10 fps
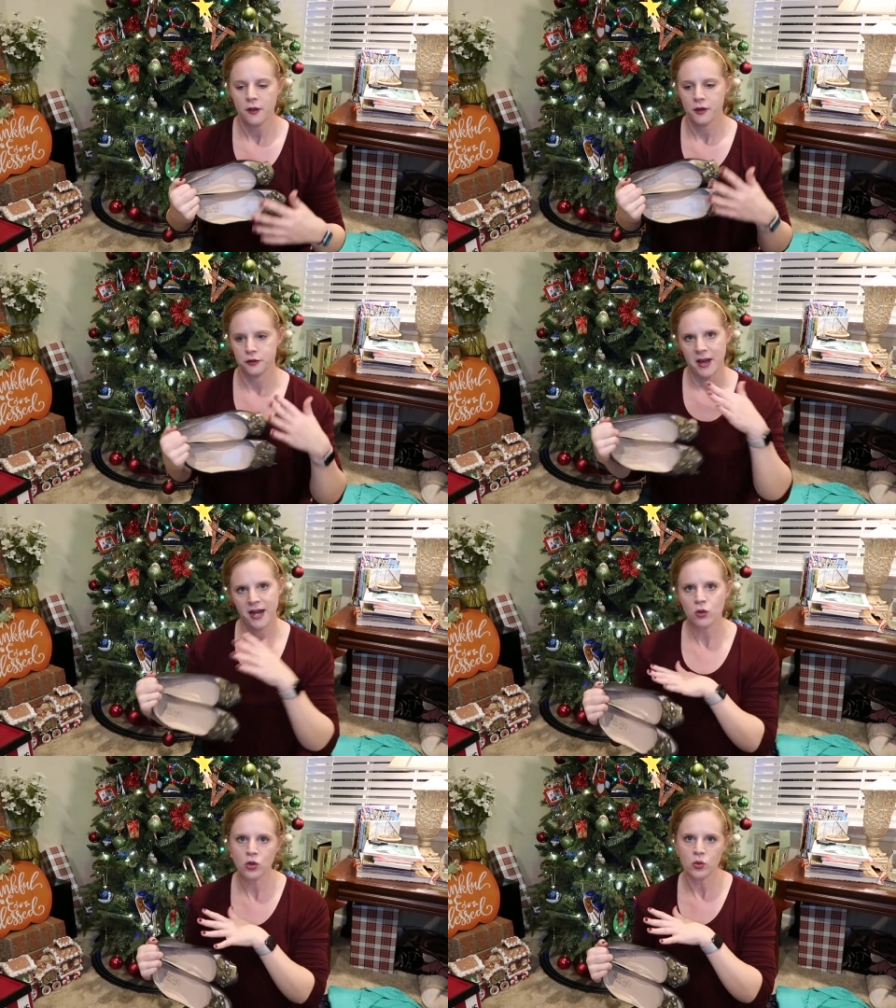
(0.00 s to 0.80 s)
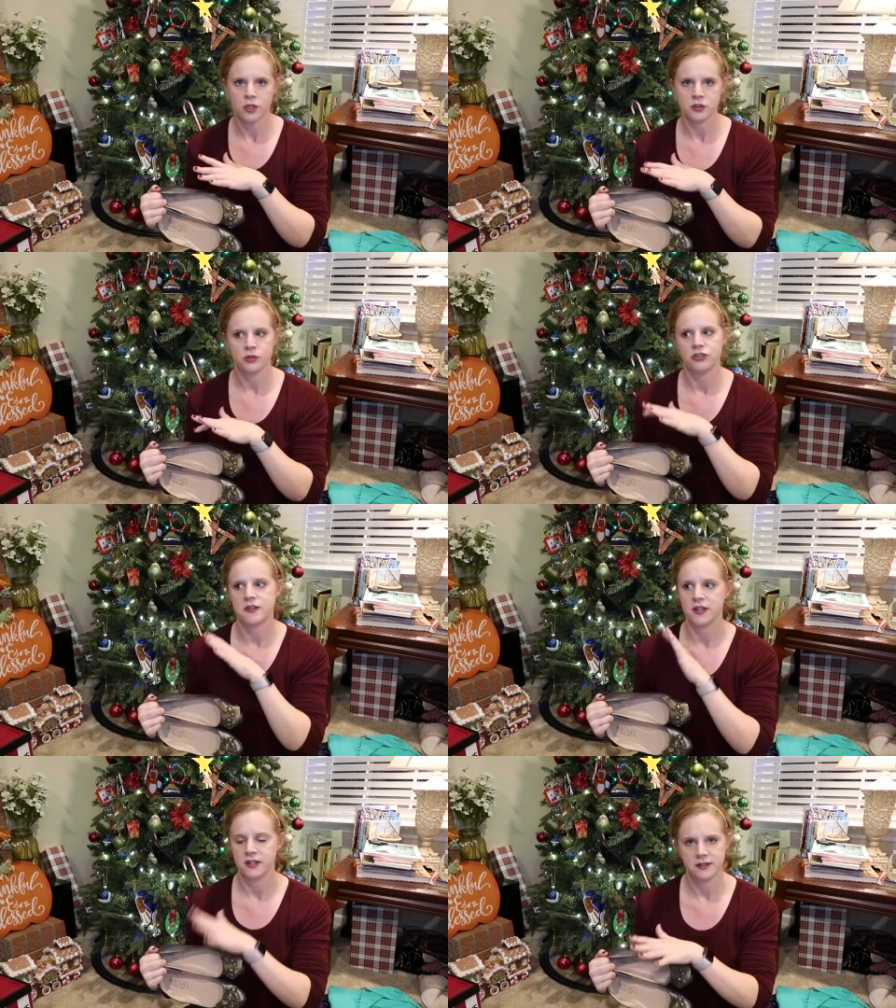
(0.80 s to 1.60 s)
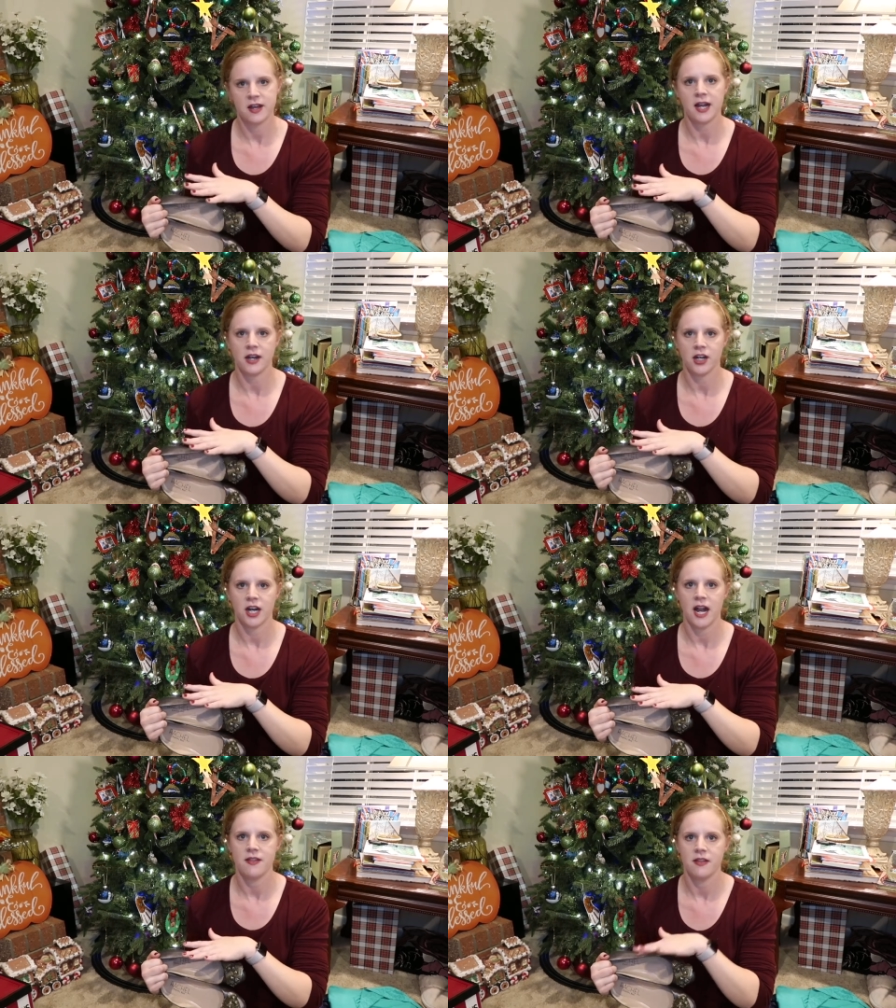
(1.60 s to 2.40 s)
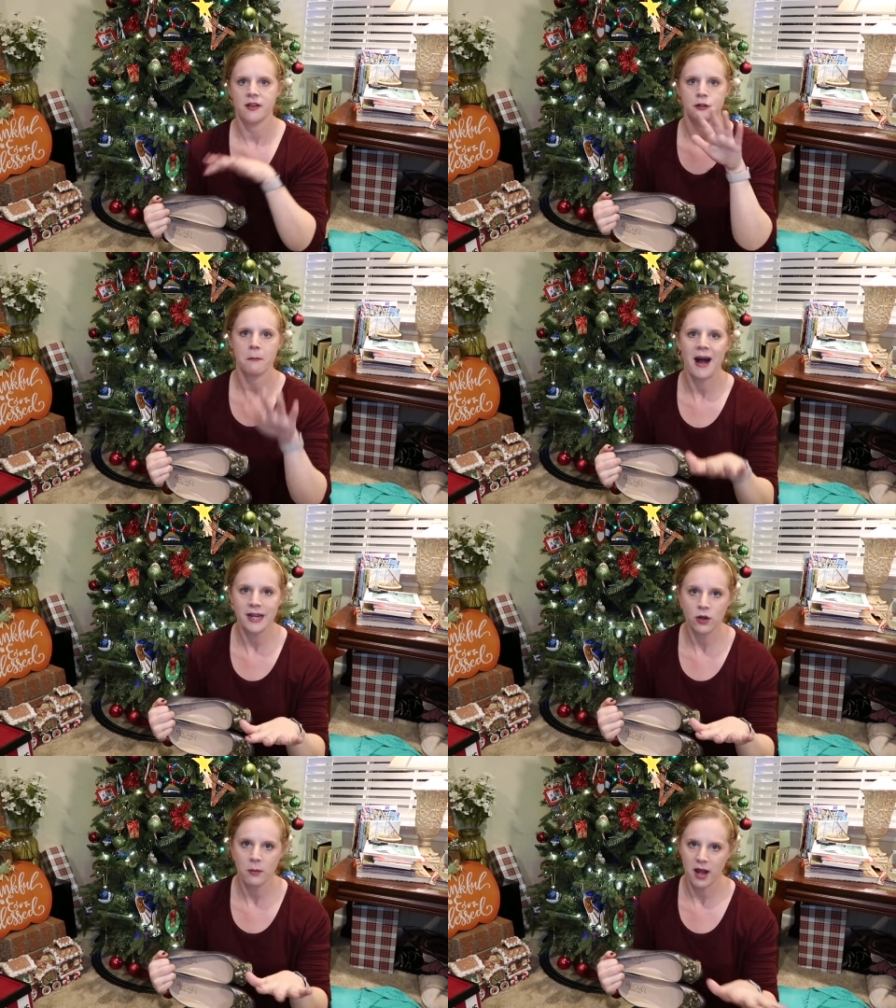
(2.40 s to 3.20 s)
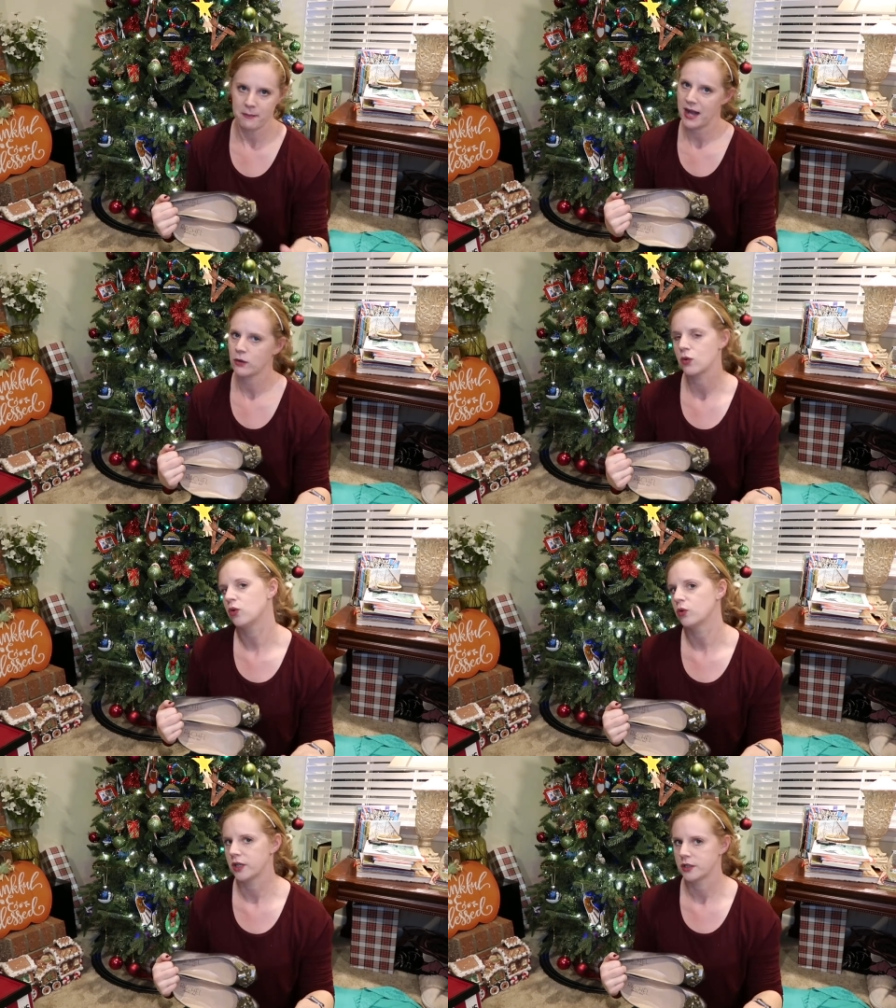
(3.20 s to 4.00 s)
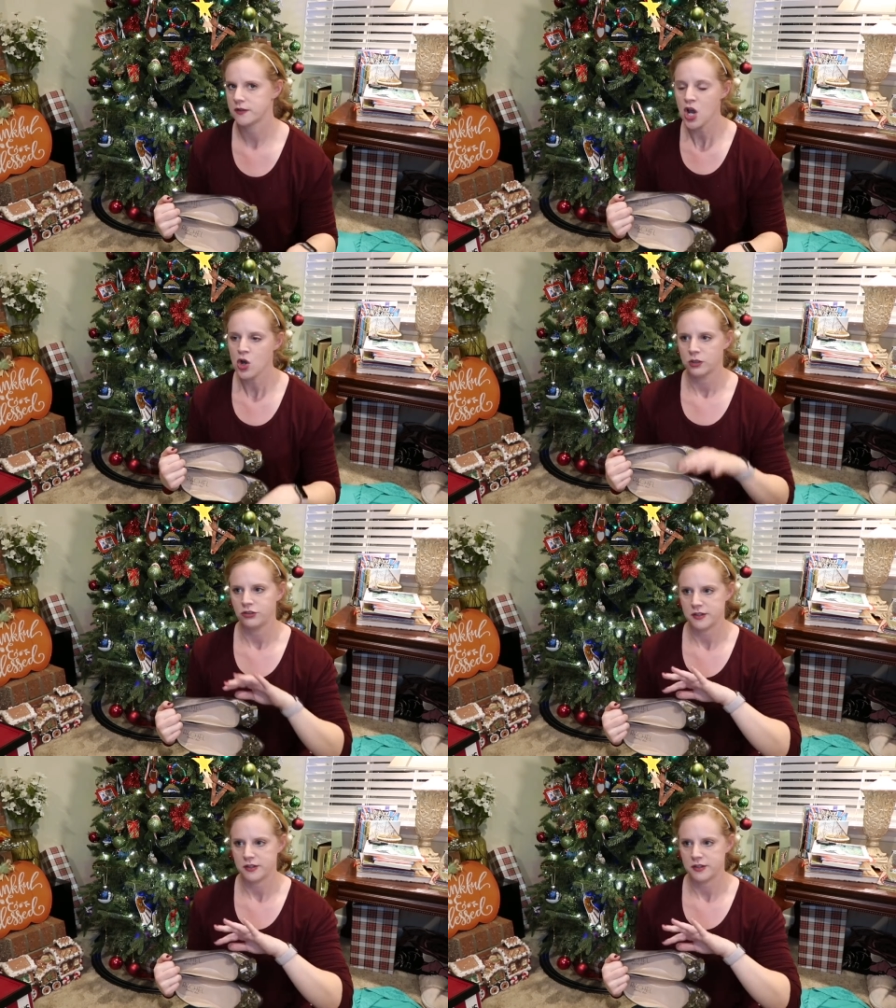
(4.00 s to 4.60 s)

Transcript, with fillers: There's Michael Kors, which is the designer, and then there's Michael by Michael Kors, which